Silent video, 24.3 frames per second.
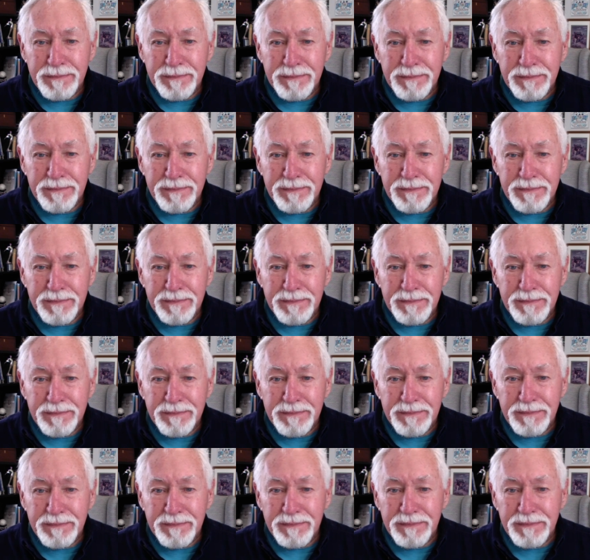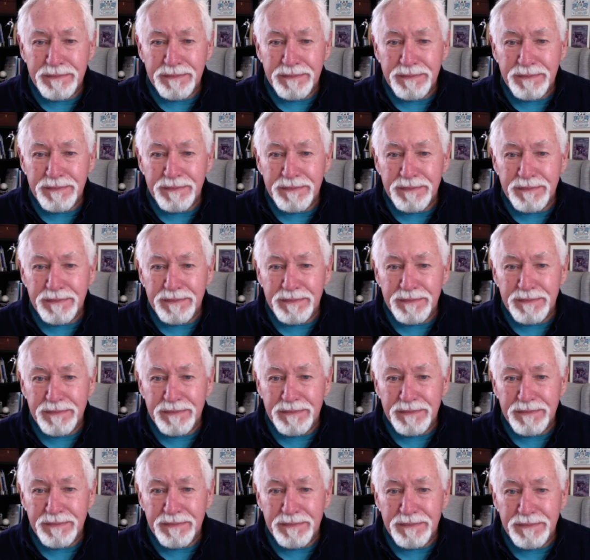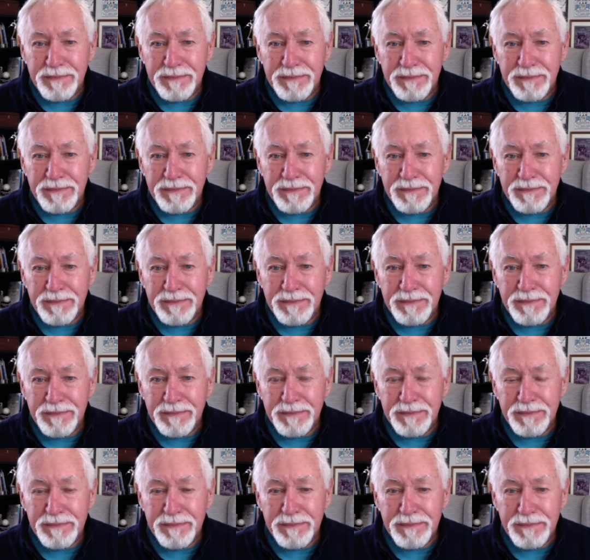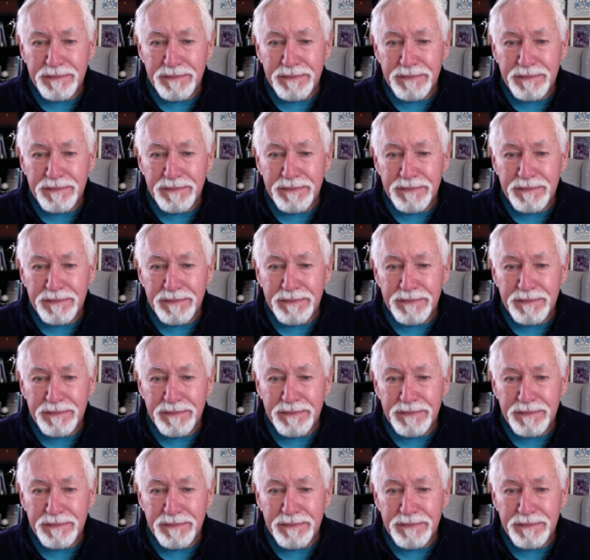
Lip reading: No words are spoken by the person on screen.